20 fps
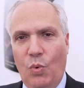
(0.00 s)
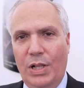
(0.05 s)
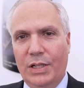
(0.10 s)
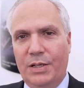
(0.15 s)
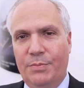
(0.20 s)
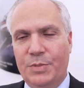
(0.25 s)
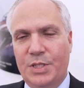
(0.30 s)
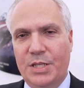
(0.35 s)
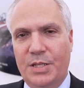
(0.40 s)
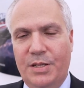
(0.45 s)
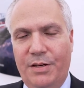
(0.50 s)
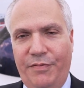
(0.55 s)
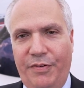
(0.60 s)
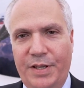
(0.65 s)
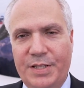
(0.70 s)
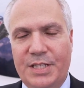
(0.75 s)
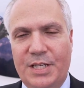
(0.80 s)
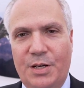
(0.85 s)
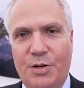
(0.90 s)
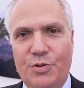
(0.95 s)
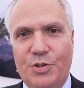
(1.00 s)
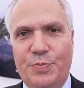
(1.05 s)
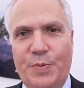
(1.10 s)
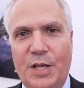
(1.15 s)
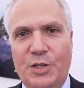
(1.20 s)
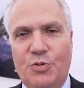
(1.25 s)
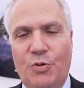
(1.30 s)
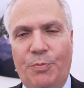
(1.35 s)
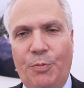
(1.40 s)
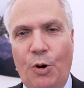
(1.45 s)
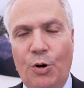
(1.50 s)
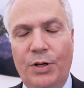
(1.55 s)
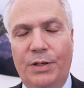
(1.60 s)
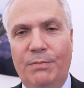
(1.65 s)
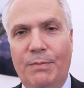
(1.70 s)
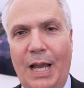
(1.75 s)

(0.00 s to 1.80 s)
Welcome to the Defense and Aerospace Report.